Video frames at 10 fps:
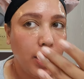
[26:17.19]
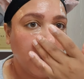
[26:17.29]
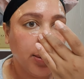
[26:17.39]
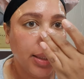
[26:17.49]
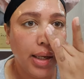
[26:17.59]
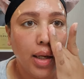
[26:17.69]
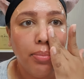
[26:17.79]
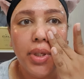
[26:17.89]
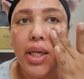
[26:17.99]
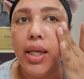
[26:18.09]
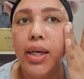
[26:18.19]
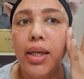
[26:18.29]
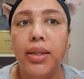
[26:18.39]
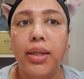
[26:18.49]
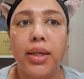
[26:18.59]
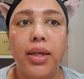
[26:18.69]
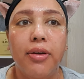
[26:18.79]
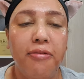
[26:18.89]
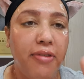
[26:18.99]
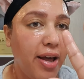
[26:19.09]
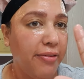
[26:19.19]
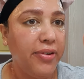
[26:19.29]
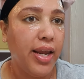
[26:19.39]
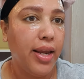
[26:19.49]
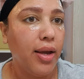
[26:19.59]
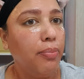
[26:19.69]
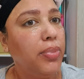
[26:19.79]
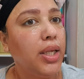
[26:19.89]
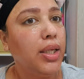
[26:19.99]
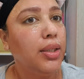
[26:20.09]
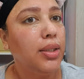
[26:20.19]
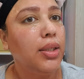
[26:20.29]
next day update and then a 5-day update.